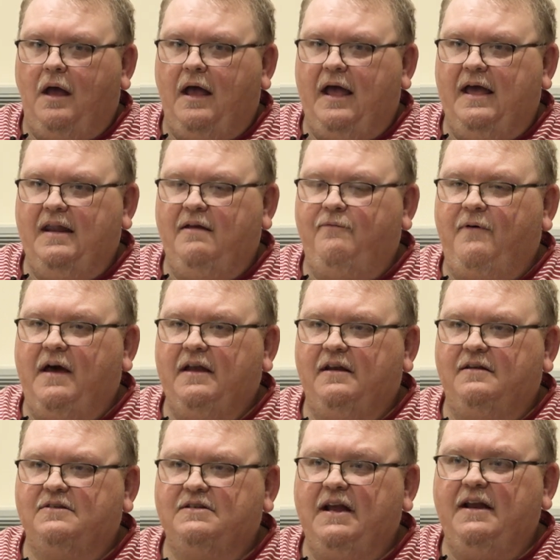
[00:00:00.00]
And if I
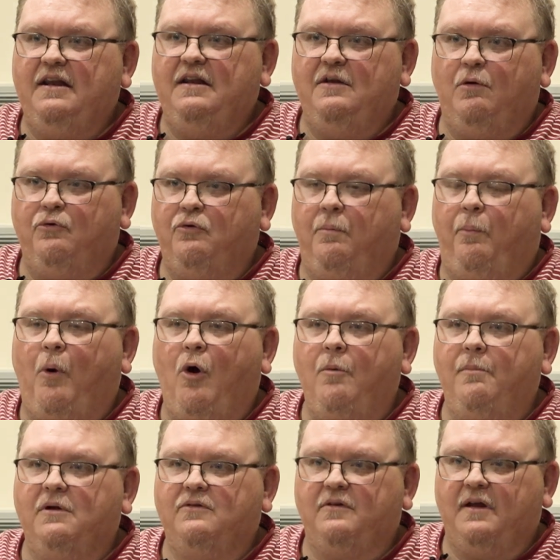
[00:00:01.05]
had stayed in those
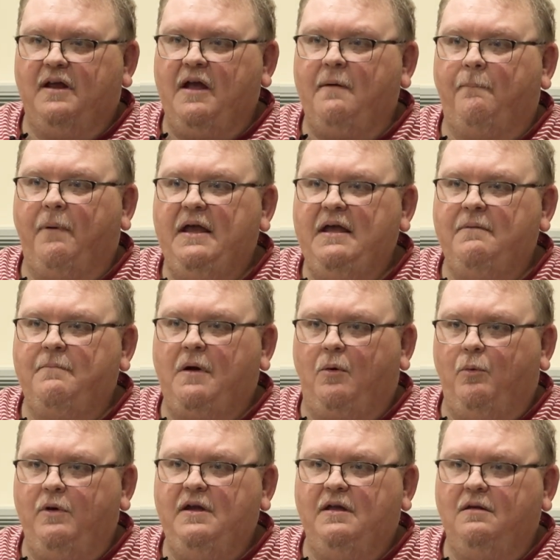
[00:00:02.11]
apartments and kept paying my
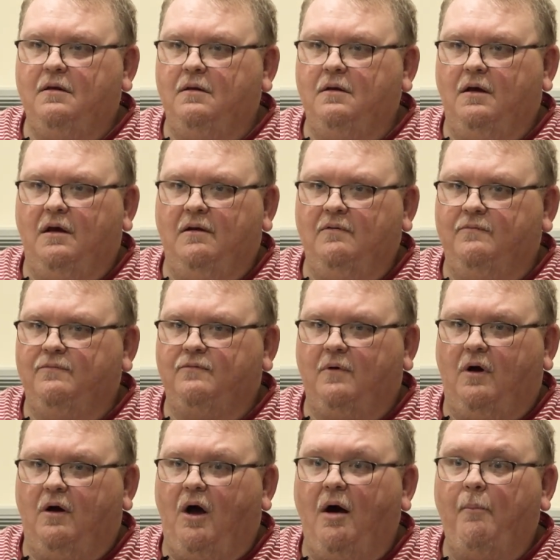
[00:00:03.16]
rent of
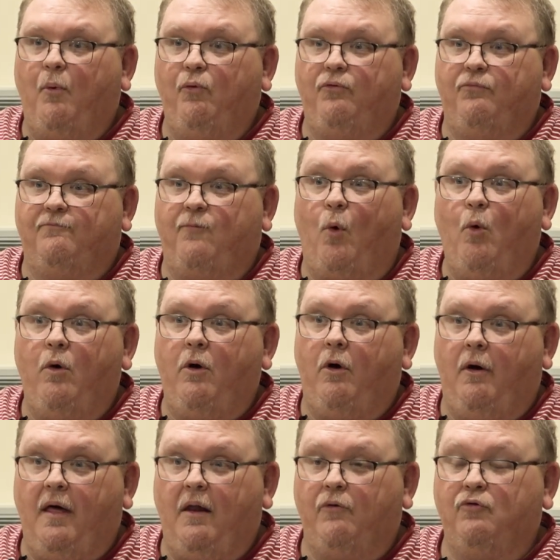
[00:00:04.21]
almost
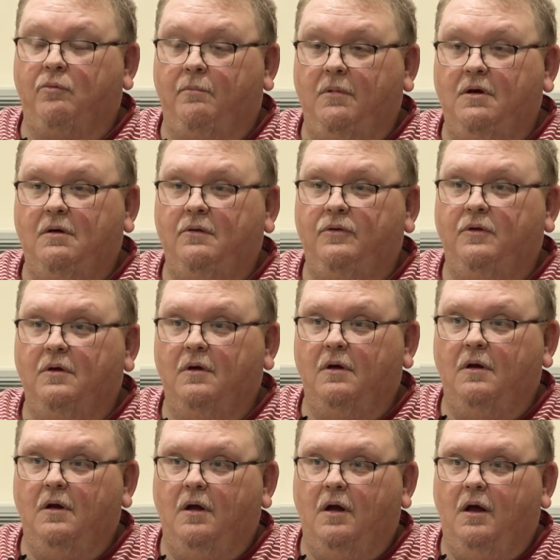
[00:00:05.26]
$400 a month,
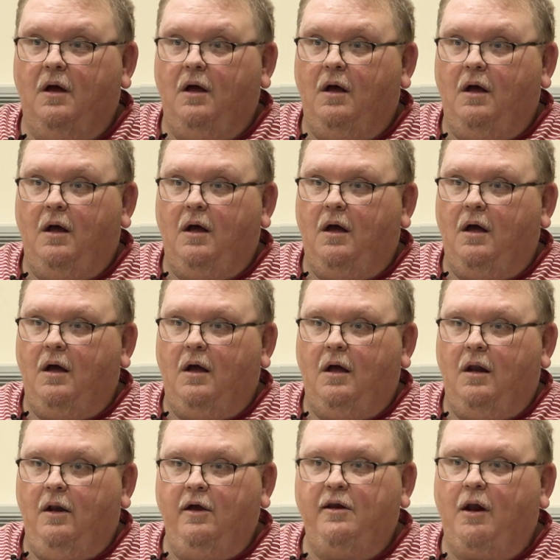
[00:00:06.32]

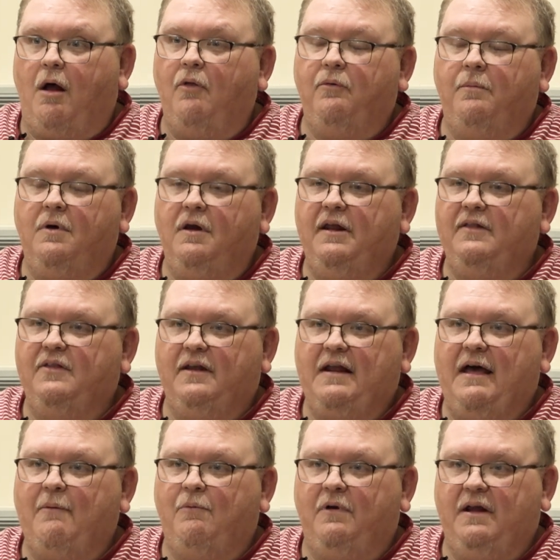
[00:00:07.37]
look at all the money that
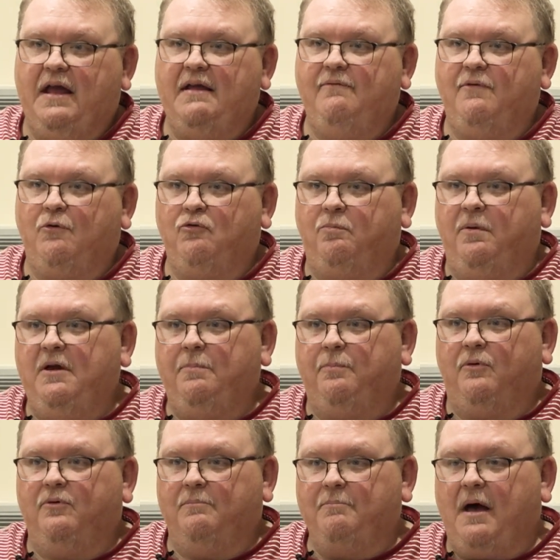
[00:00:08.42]
I would have gave those
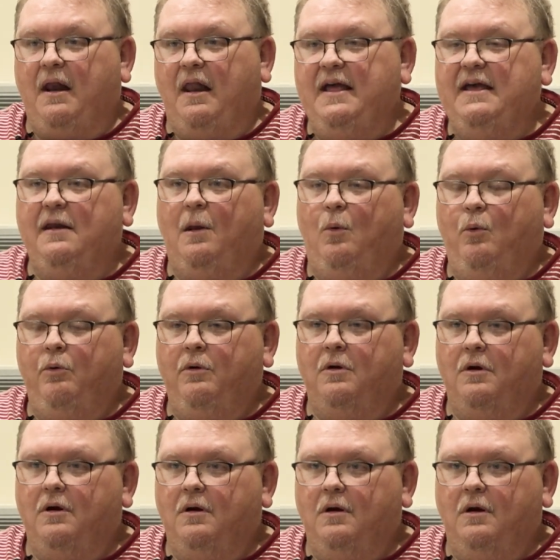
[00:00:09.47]
people, my landlord,
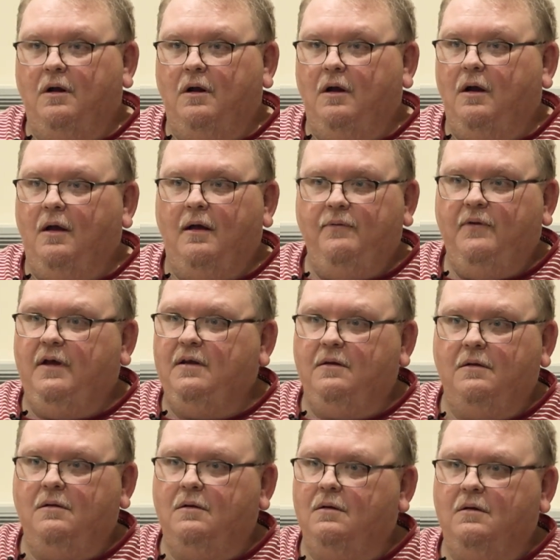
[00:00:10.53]

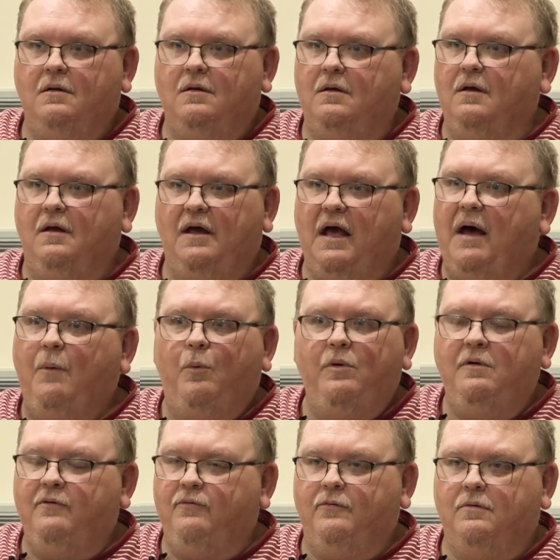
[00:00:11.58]
that I
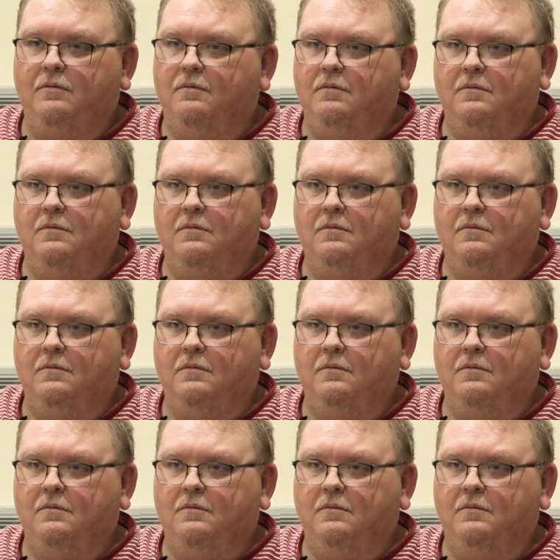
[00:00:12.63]
wouldn't have